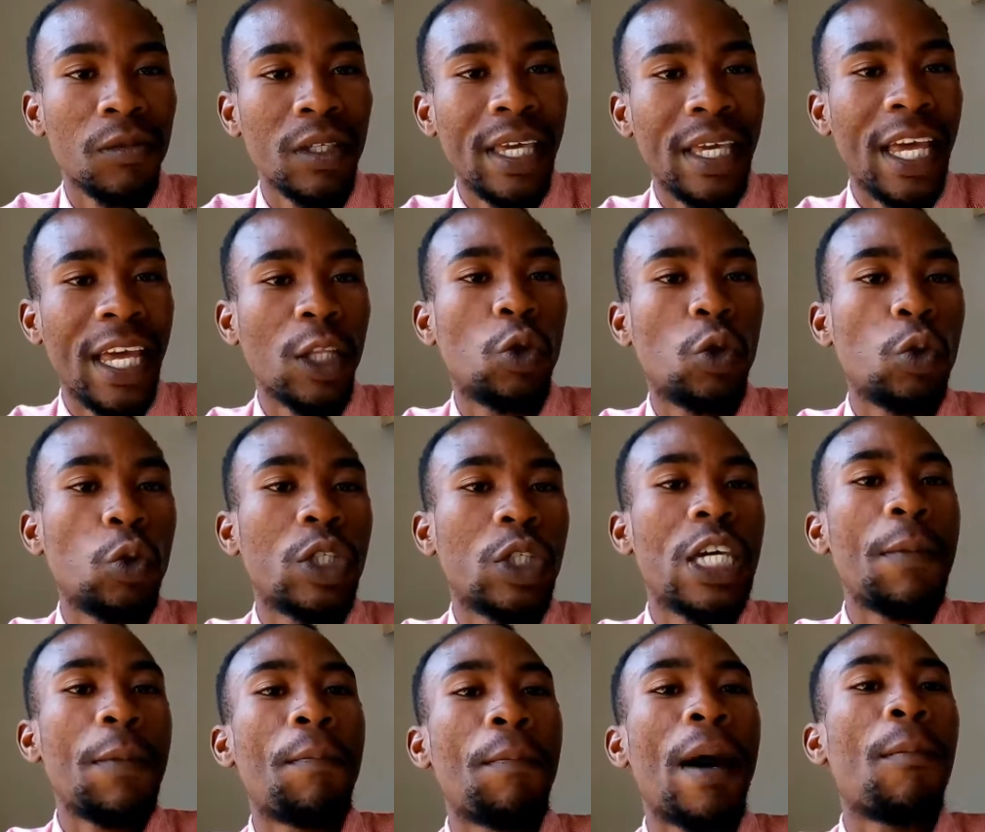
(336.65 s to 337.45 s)
He had
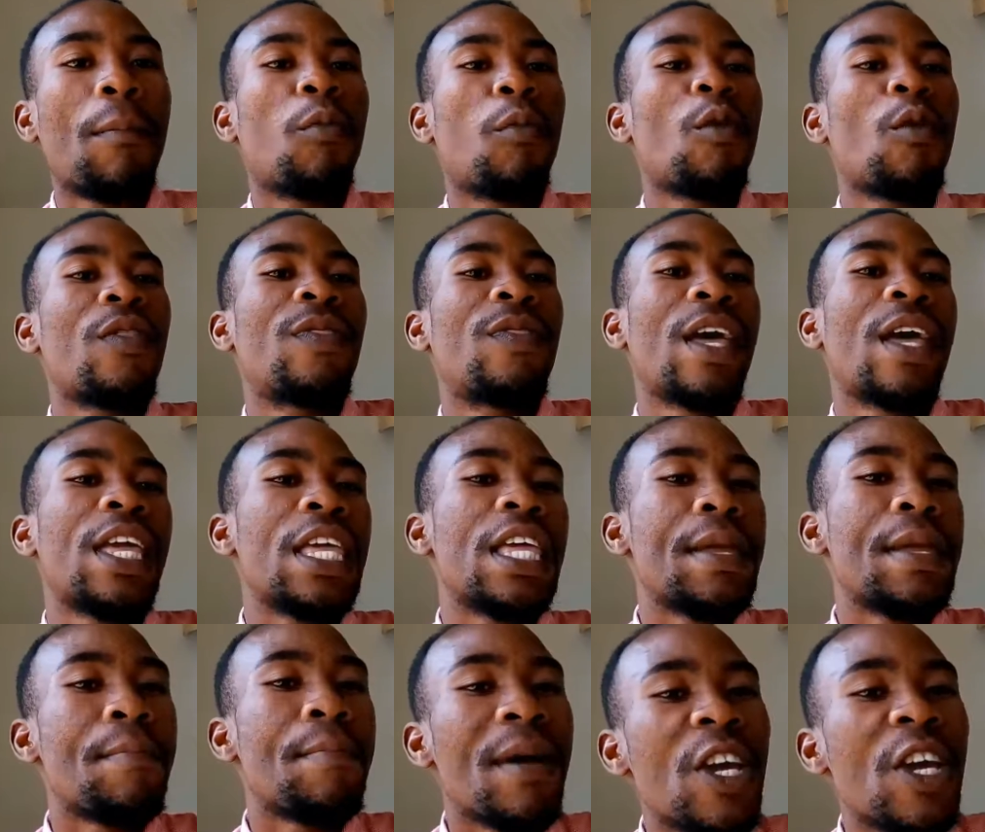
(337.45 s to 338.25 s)
to keep up with
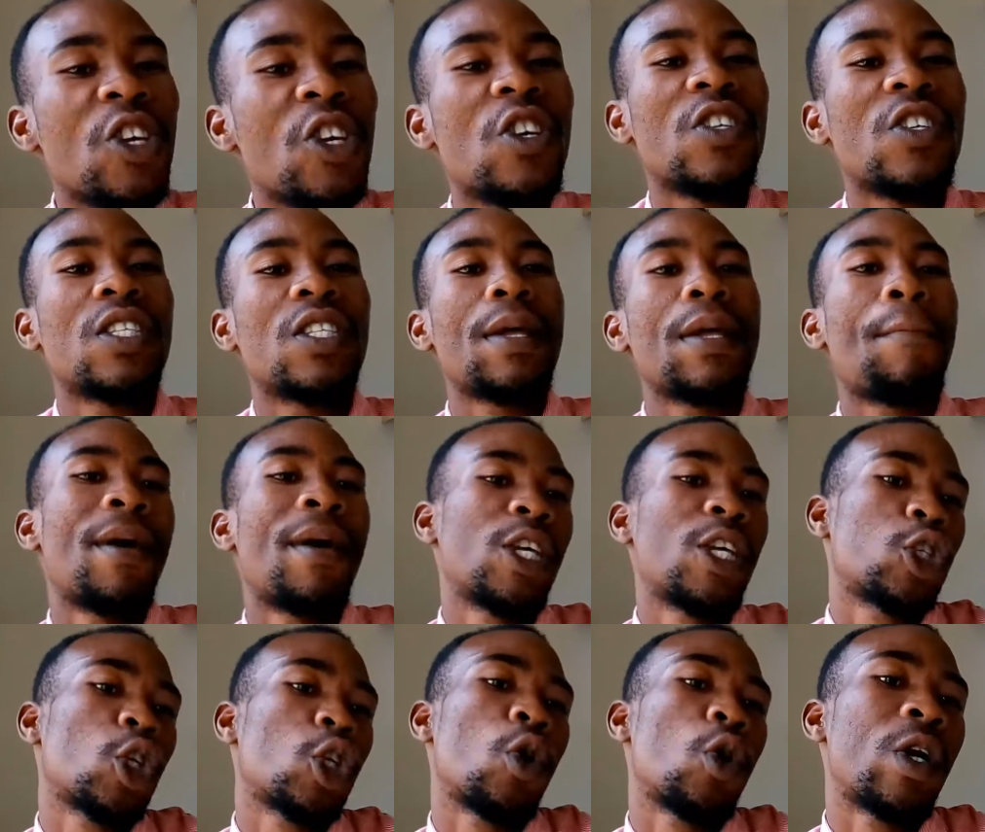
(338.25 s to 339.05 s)
the images, the
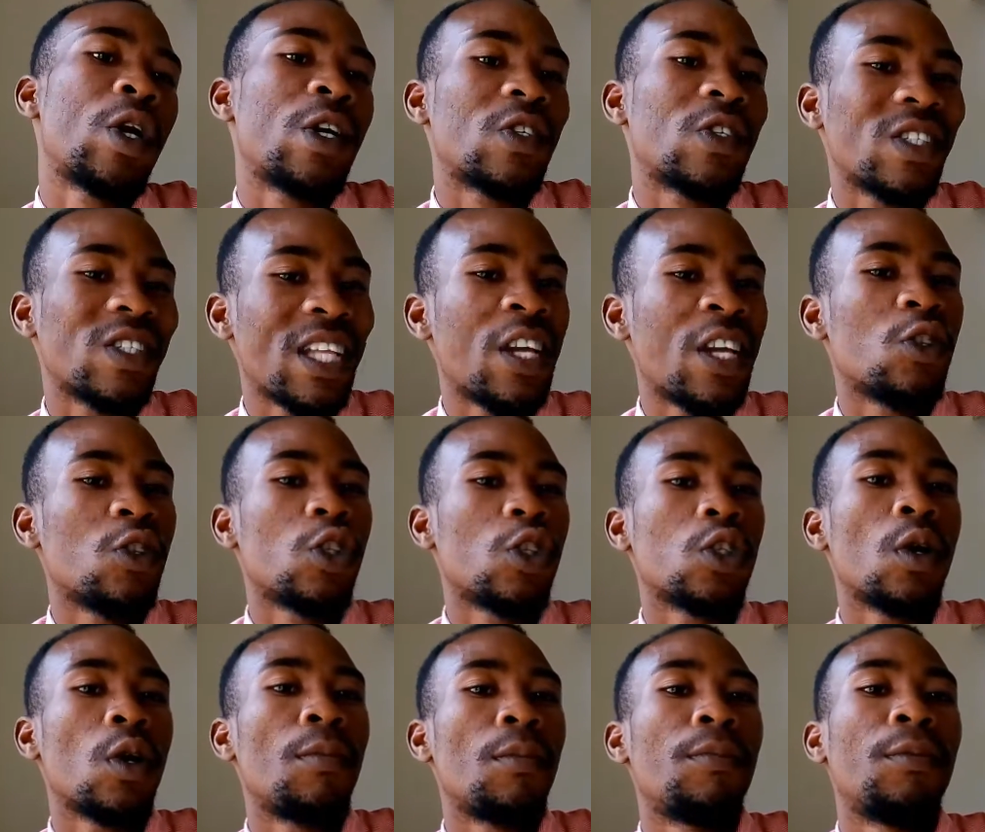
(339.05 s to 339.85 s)
personas
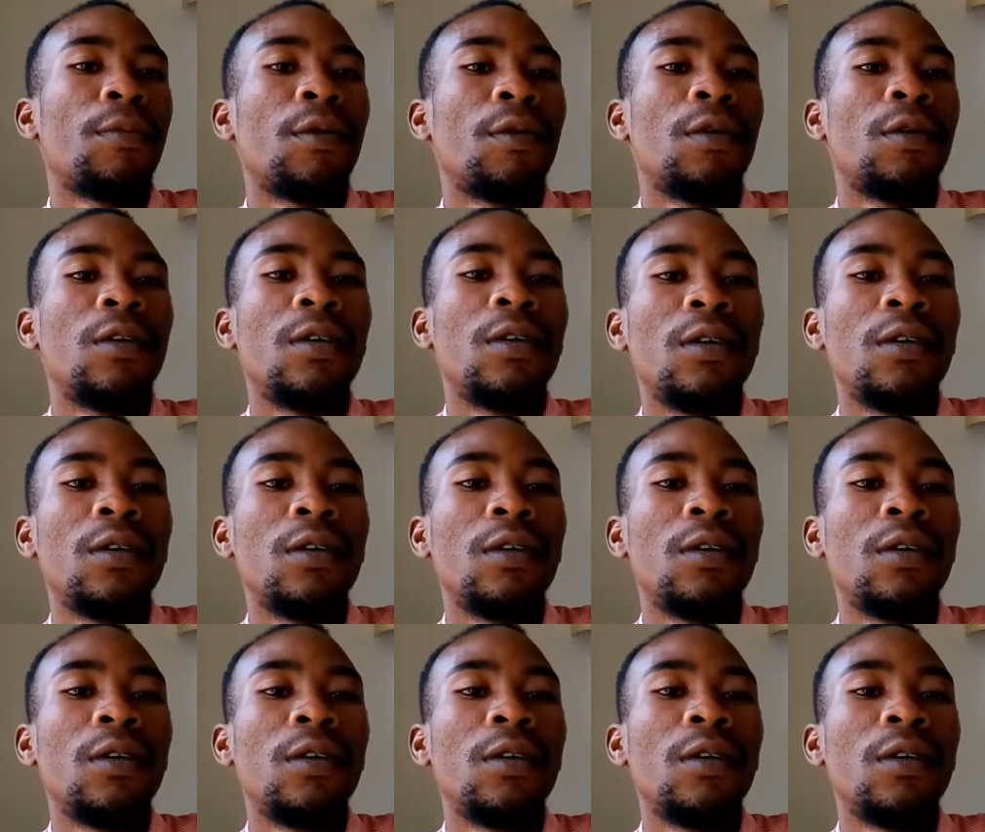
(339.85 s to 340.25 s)
non-stop.